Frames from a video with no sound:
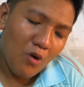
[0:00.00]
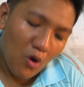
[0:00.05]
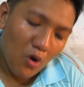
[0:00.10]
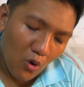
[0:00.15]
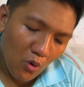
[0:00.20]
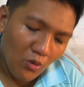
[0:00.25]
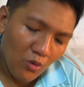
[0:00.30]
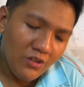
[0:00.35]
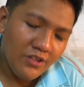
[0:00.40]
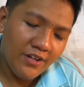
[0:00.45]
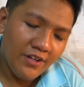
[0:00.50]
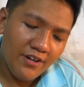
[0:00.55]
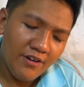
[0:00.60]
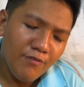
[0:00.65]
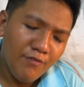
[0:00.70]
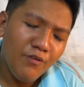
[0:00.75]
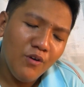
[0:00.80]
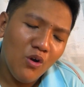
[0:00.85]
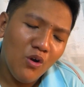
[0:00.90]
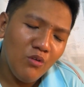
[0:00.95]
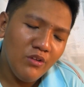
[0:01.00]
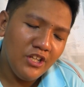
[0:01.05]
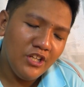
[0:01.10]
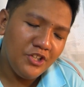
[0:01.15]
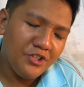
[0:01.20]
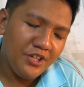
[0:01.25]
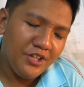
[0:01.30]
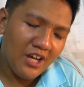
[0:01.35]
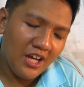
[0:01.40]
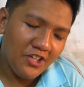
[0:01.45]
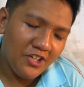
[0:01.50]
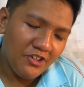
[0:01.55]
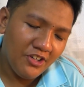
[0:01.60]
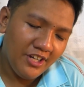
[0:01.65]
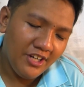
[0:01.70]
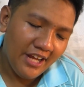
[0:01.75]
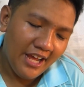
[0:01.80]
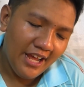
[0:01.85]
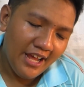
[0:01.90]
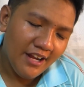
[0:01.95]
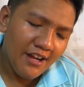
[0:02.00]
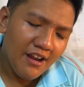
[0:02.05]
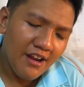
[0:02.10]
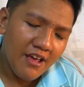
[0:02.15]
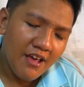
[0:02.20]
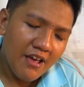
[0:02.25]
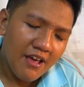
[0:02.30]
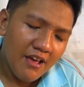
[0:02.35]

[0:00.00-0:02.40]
holder for only 300 yen